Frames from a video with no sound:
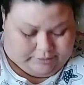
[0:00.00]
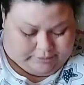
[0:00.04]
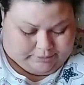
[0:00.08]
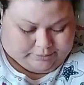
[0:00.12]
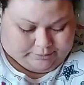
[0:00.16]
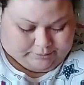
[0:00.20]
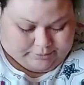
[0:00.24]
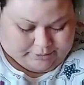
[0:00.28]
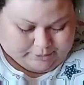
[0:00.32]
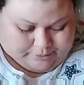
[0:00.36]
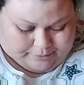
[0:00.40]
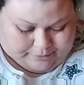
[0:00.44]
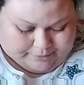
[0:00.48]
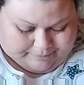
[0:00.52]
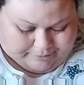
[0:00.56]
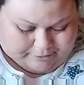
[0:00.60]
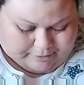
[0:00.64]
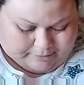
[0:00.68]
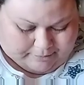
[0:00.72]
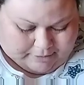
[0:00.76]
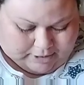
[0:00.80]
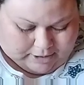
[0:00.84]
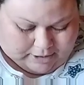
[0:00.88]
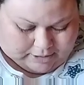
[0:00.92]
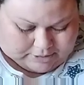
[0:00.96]
I don't want to rip the
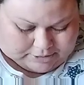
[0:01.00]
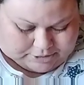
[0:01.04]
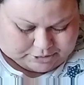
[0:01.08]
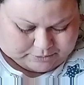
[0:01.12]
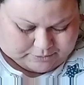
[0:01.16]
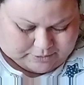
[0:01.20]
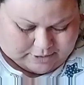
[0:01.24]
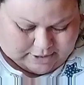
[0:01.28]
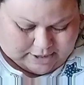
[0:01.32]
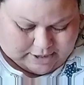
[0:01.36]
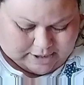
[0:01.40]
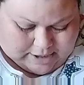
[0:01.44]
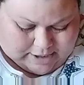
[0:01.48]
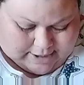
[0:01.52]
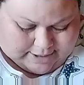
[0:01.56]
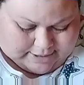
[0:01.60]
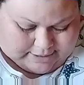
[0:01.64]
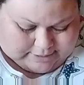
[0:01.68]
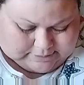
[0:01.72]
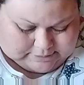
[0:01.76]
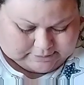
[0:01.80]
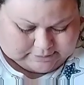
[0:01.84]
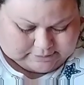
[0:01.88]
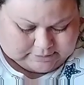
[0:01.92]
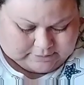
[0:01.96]
box, you
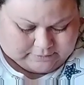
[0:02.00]
guys.